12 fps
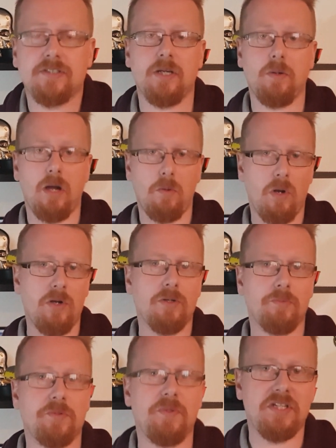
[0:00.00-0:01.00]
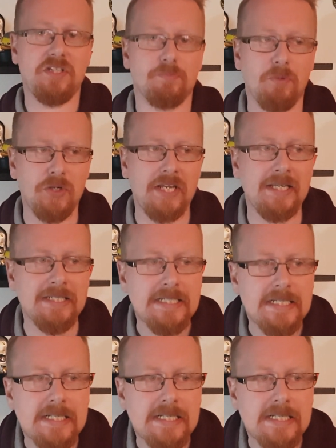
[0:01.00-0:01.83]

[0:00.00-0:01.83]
so I woke up to it this morning.